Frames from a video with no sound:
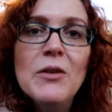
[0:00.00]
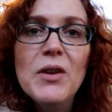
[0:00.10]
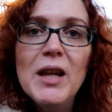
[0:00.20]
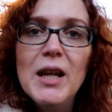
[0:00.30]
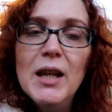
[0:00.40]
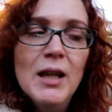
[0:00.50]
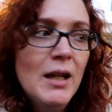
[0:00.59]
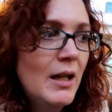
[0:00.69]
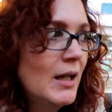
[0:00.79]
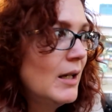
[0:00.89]
at the
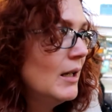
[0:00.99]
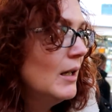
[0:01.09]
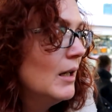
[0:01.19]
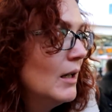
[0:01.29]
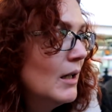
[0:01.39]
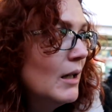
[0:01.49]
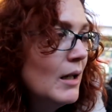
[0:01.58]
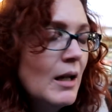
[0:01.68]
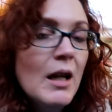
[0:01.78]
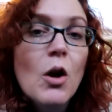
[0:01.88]

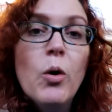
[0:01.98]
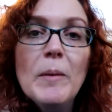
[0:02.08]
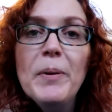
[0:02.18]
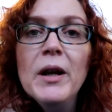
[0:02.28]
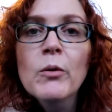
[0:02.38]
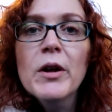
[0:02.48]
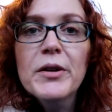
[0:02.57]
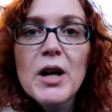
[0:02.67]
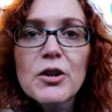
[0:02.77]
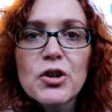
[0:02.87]
equipping with
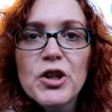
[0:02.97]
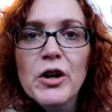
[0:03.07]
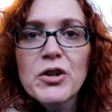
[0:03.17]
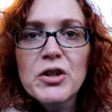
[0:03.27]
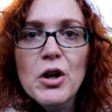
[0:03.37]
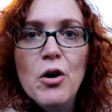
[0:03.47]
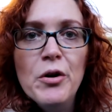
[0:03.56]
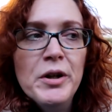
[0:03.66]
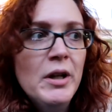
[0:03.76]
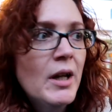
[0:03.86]
Dr. Sharon
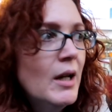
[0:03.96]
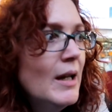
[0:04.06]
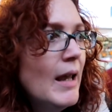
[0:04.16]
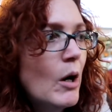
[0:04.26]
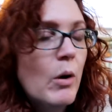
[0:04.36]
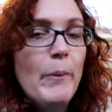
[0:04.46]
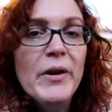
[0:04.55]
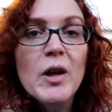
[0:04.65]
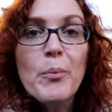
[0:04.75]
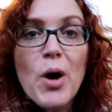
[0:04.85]
Stone,
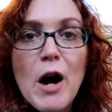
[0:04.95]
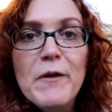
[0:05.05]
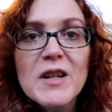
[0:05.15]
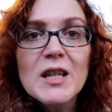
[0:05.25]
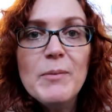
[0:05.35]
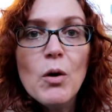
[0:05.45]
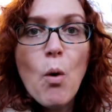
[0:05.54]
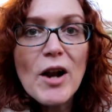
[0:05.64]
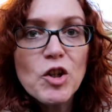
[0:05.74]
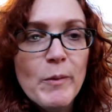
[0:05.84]
equipping the prophets to be
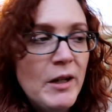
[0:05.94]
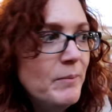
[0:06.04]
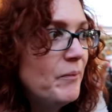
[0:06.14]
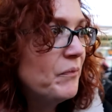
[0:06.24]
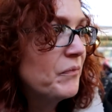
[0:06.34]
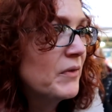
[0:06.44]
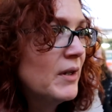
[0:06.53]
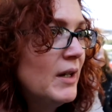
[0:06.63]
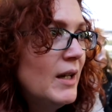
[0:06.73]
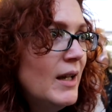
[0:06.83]
watchmen.
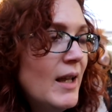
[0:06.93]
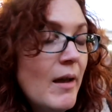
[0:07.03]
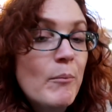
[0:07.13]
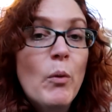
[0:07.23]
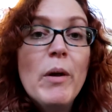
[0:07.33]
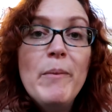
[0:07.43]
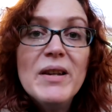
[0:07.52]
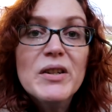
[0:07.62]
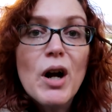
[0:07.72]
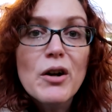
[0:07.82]
But we
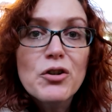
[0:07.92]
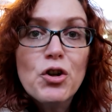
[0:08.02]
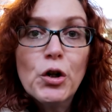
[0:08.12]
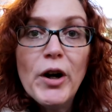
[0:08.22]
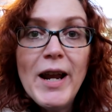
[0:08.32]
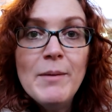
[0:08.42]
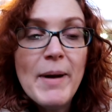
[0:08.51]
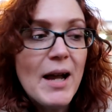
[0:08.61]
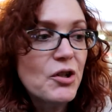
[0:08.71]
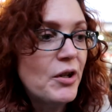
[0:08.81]
missed our train
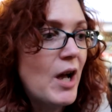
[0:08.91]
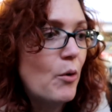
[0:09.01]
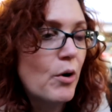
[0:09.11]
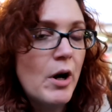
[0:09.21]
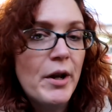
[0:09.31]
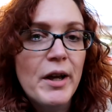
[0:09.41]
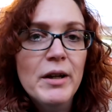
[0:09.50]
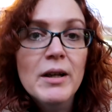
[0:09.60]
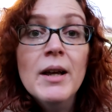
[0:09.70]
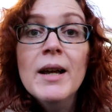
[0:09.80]
back, so now we're on
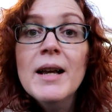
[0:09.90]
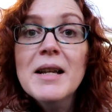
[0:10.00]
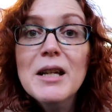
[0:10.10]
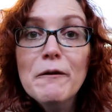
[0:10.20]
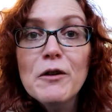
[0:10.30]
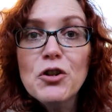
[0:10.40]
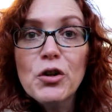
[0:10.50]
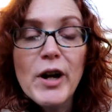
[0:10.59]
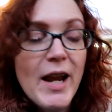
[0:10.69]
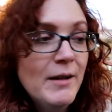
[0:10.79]
a different
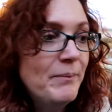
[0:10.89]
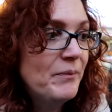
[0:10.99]
train.